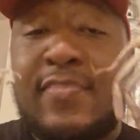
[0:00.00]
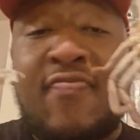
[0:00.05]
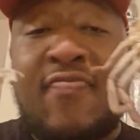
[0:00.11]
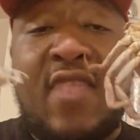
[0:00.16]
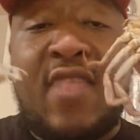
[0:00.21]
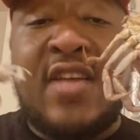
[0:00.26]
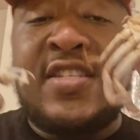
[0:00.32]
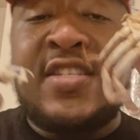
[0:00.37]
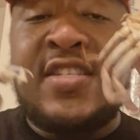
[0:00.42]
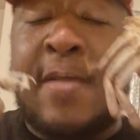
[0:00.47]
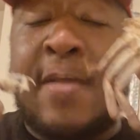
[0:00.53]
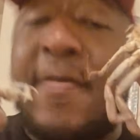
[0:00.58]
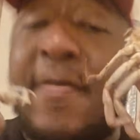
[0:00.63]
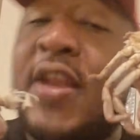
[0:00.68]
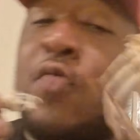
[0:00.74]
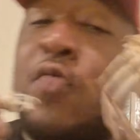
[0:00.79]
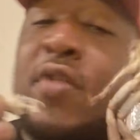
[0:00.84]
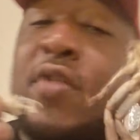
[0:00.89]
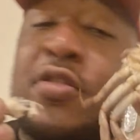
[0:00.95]
somebody
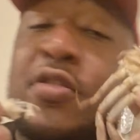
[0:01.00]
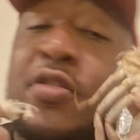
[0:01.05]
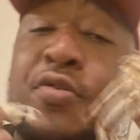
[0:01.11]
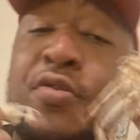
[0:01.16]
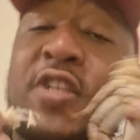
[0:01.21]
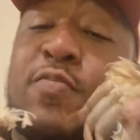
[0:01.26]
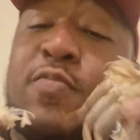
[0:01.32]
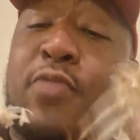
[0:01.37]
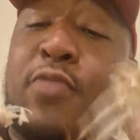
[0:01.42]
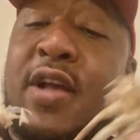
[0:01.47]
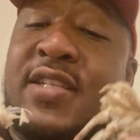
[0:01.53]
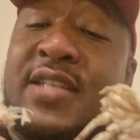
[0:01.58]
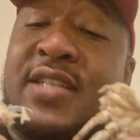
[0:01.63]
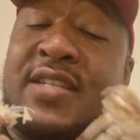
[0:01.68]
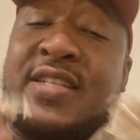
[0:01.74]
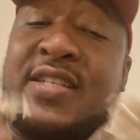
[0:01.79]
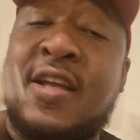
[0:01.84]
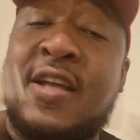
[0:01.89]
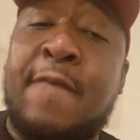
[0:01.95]
went through this process
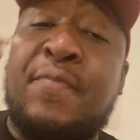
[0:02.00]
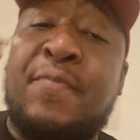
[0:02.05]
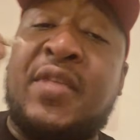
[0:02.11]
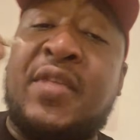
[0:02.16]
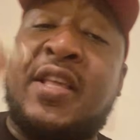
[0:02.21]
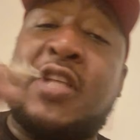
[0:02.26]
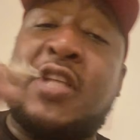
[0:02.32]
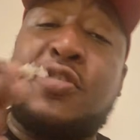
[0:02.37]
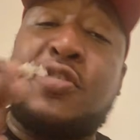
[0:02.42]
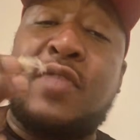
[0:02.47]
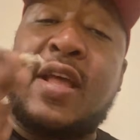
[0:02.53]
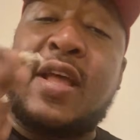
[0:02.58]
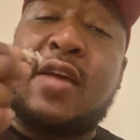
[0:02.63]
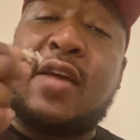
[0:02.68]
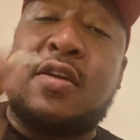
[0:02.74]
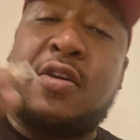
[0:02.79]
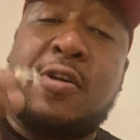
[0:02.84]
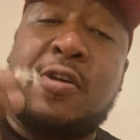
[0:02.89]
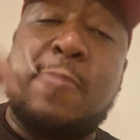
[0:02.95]
to get you that
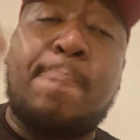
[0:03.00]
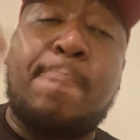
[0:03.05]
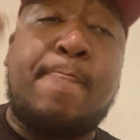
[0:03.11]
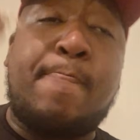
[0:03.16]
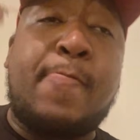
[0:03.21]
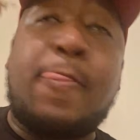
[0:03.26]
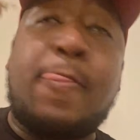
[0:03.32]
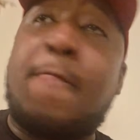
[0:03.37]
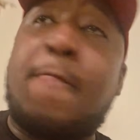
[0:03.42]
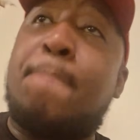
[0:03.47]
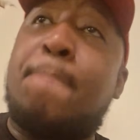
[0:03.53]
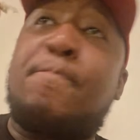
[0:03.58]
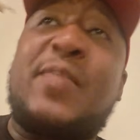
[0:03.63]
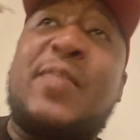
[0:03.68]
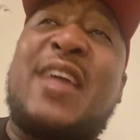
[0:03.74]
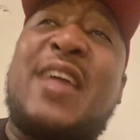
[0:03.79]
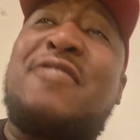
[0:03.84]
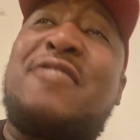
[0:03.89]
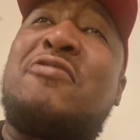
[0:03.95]

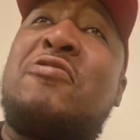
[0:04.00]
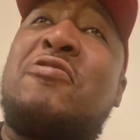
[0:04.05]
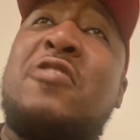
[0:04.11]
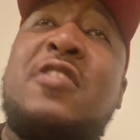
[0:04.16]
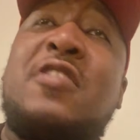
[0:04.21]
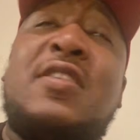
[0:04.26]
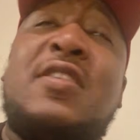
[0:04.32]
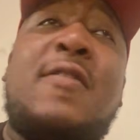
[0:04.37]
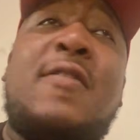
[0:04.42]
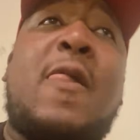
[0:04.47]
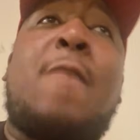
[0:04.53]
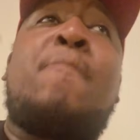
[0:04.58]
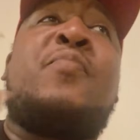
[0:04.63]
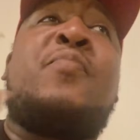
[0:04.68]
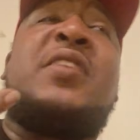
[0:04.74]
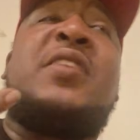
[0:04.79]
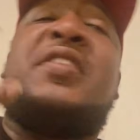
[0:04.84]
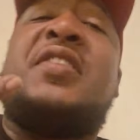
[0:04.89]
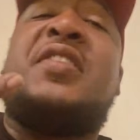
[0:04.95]
good
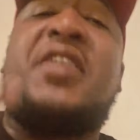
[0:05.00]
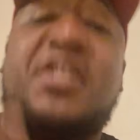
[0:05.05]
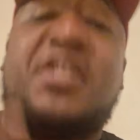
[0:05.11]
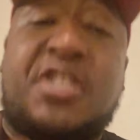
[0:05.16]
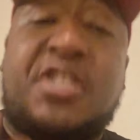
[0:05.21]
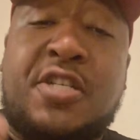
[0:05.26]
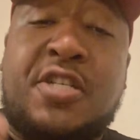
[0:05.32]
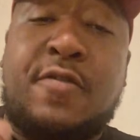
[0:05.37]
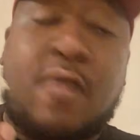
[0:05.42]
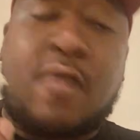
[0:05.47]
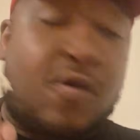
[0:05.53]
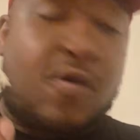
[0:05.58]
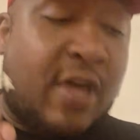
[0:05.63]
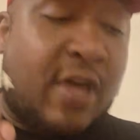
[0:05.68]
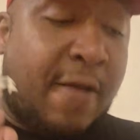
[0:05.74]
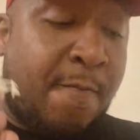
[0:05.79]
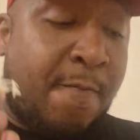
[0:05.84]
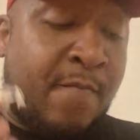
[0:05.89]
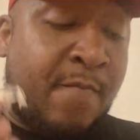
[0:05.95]
dish,
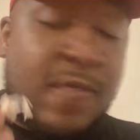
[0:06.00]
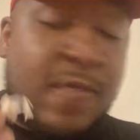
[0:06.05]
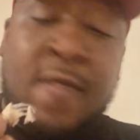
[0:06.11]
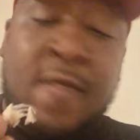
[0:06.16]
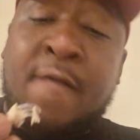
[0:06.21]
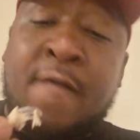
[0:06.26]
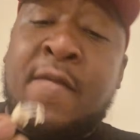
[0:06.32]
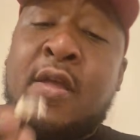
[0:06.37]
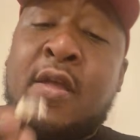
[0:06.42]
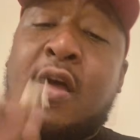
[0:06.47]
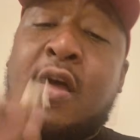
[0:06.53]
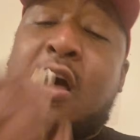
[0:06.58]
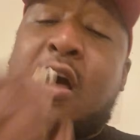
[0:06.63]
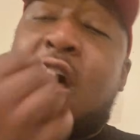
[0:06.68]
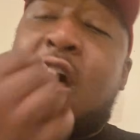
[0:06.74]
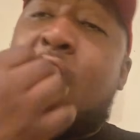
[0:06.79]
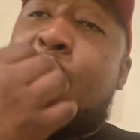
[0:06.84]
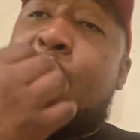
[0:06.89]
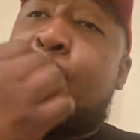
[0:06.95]
okay?
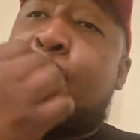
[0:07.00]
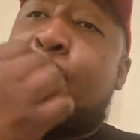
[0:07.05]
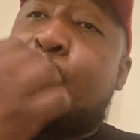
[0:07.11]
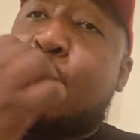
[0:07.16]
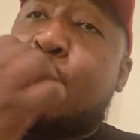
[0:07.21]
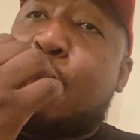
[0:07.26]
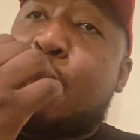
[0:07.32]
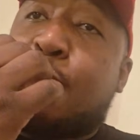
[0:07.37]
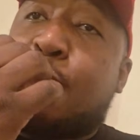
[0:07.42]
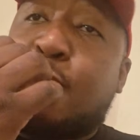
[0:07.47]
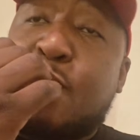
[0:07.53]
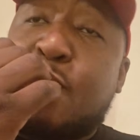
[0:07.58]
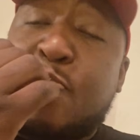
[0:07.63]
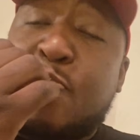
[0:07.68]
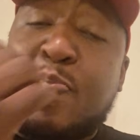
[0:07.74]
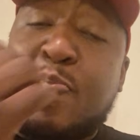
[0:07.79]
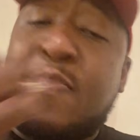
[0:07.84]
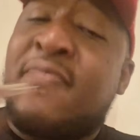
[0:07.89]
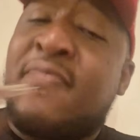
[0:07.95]
I
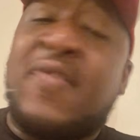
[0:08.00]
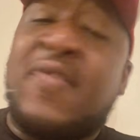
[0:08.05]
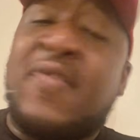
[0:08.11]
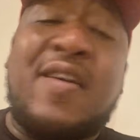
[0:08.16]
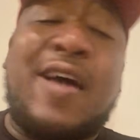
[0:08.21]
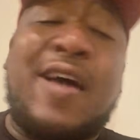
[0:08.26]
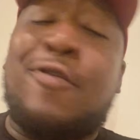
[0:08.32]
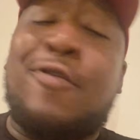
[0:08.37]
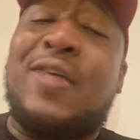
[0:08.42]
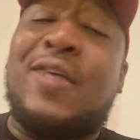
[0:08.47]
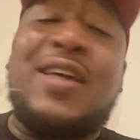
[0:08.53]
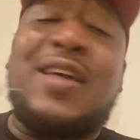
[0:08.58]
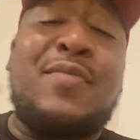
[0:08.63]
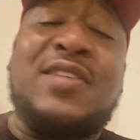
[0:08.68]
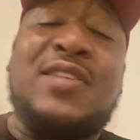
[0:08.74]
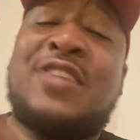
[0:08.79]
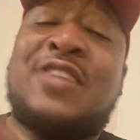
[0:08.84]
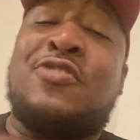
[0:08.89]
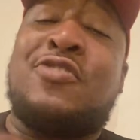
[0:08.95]
don't like
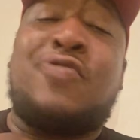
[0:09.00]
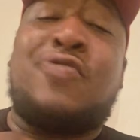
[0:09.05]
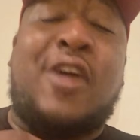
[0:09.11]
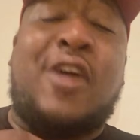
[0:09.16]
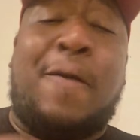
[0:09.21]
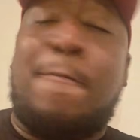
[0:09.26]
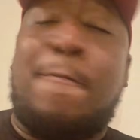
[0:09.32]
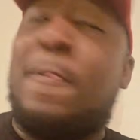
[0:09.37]
imitation crab.